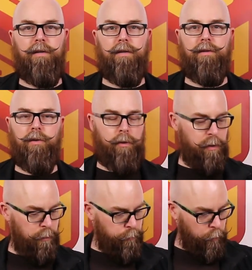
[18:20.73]
So you
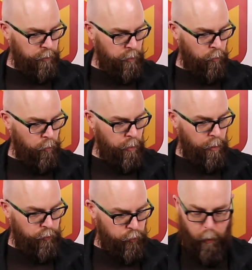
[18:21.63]
can put your
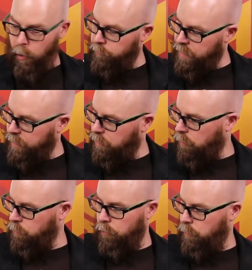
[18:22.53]
draw deck
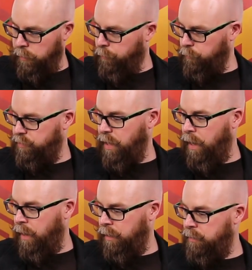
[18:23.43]
on either
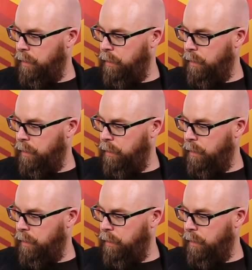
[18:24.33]
side,